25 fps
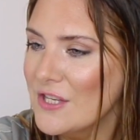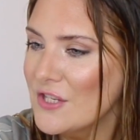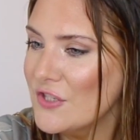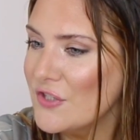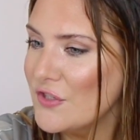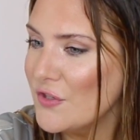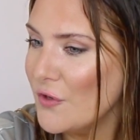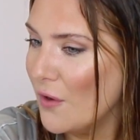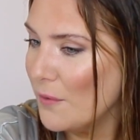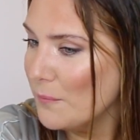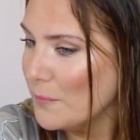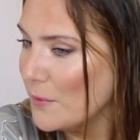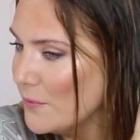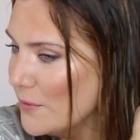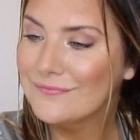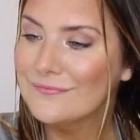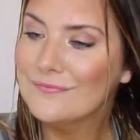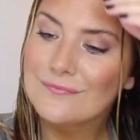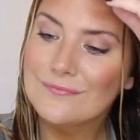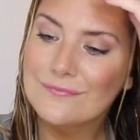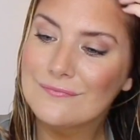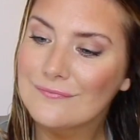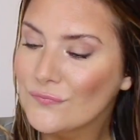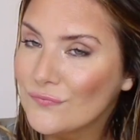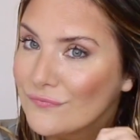So I'm going
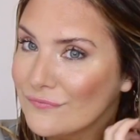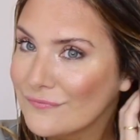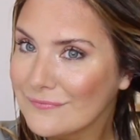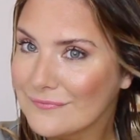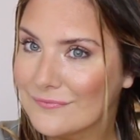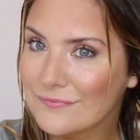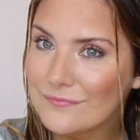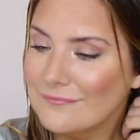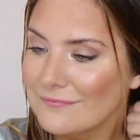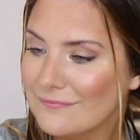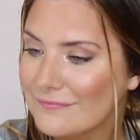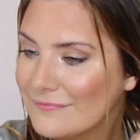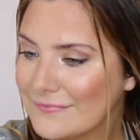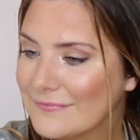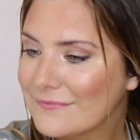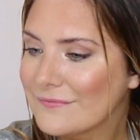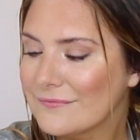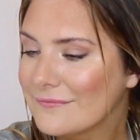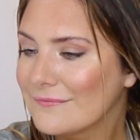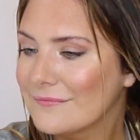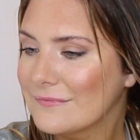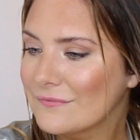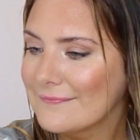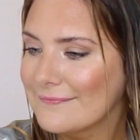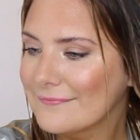to be very, very
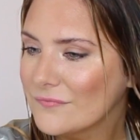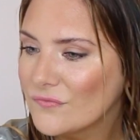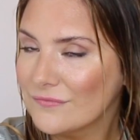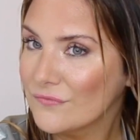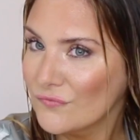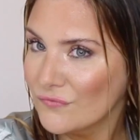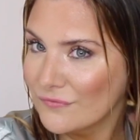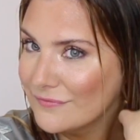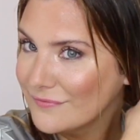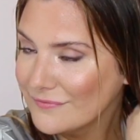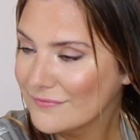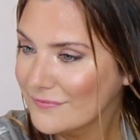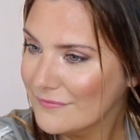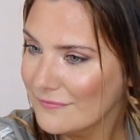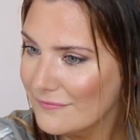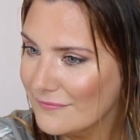generous.